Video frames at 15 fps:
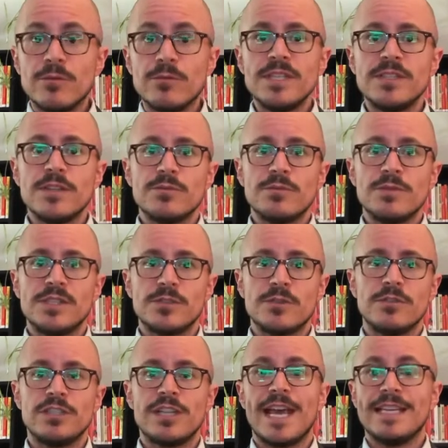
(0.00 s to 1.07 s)
recent
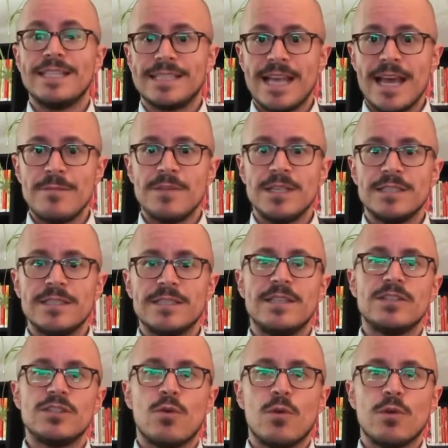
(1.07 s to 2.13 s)
research examines
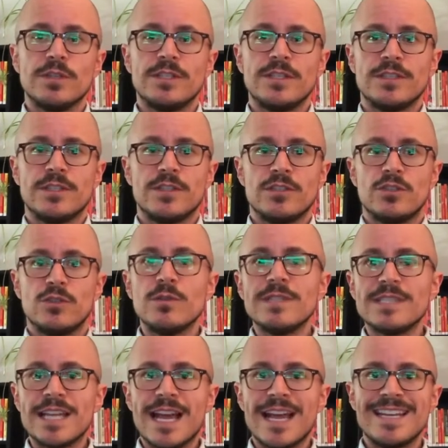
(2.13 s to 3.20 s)
discourses on
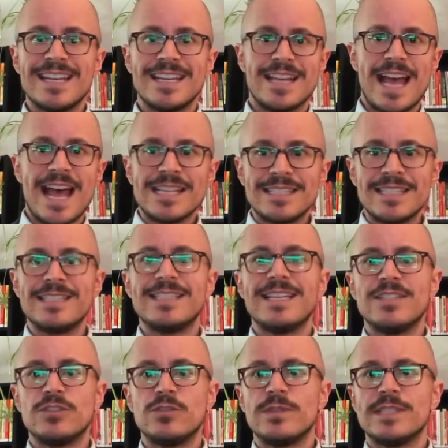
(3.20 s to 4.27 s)
suicide and
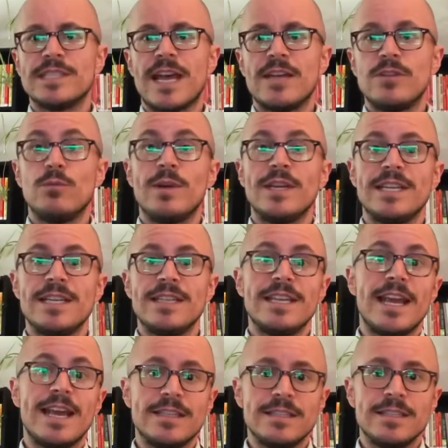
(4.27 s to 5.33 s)
assisted suicide
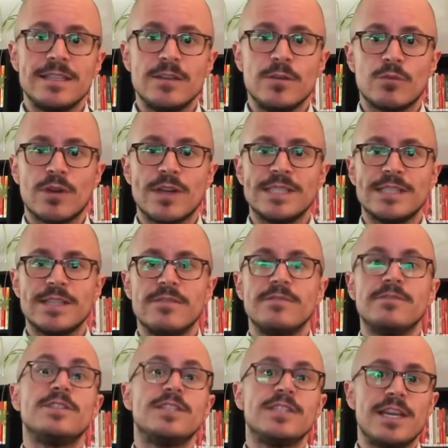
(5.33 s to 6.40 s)
within anti-oppressive
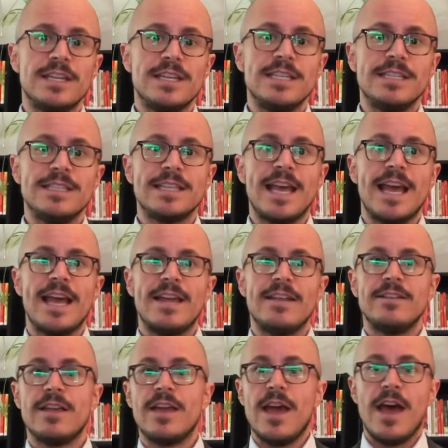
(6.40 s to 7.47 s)
studies
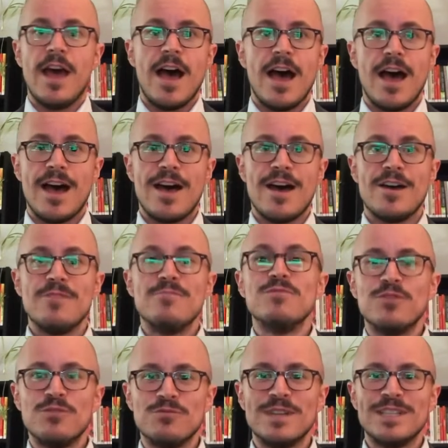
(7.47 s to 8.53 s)
and
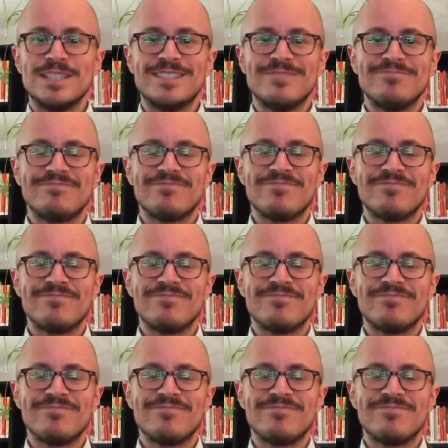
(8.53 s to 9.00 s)
movements.